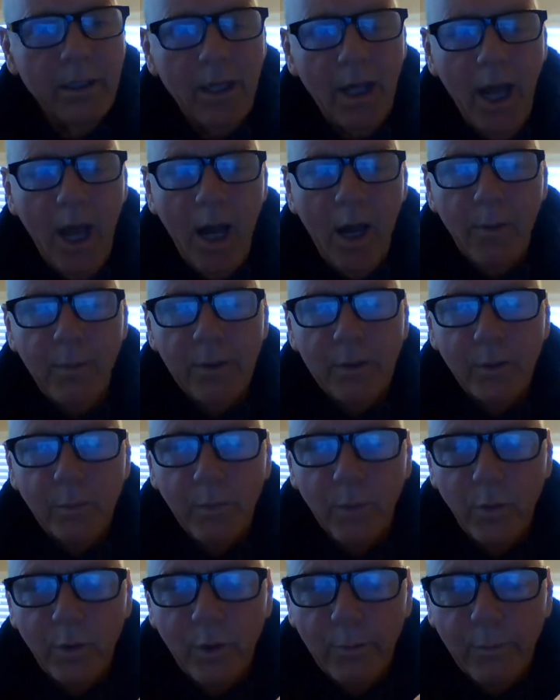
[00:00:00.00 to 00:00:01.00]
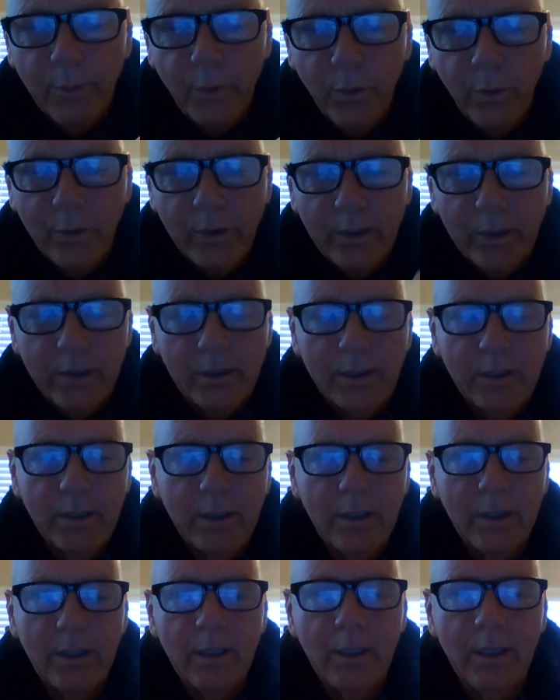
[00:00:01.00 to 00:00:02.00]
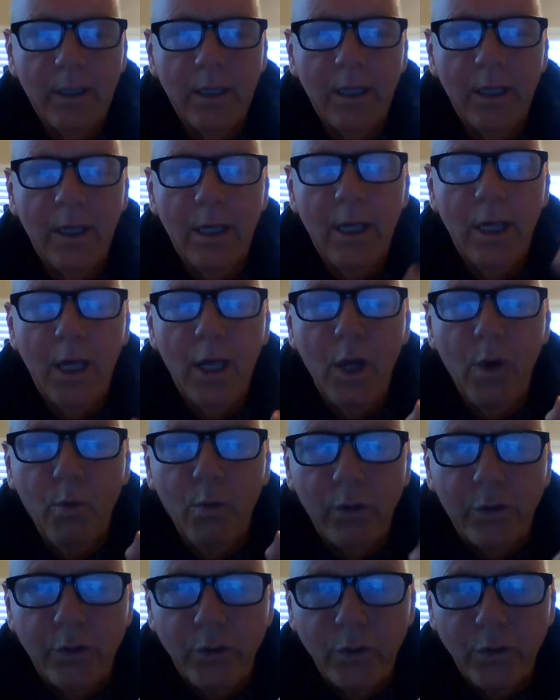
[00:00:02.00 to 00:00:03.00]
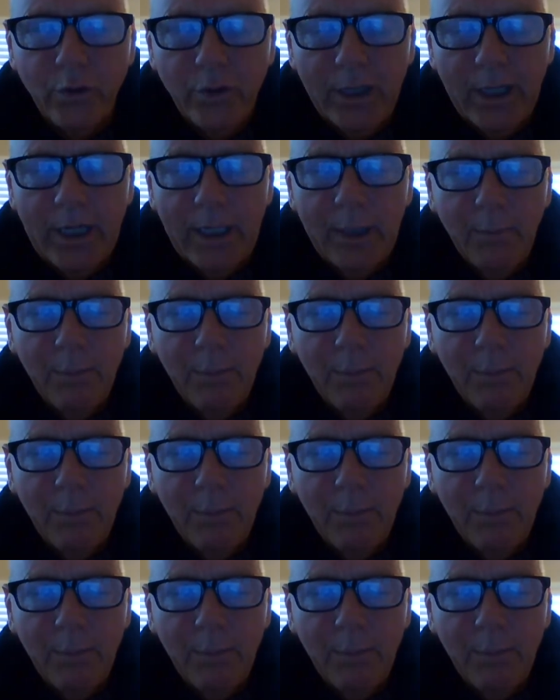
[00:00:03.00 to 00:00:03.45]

how much more important would you say to